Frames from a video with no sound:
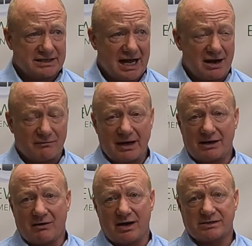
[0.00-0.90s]
Scott Ray
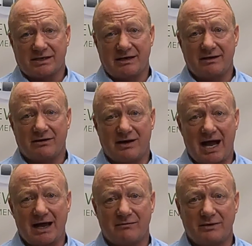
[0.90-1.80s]
and Austin Hill.
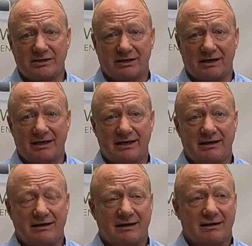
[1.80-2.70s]
I
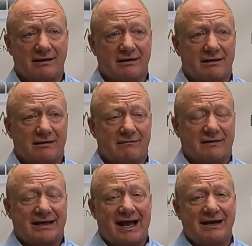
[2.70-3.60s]
originally
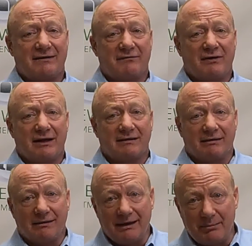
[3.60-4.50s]
kind of
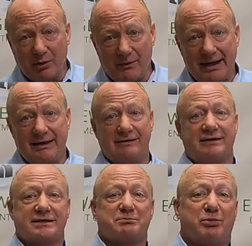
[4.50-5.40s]
liberated
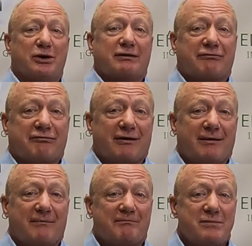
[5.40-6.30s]
this book
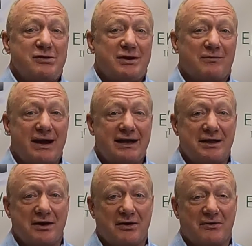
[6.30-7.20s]
from Moody
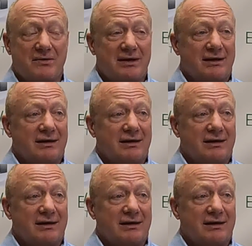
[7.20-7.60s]
Radio.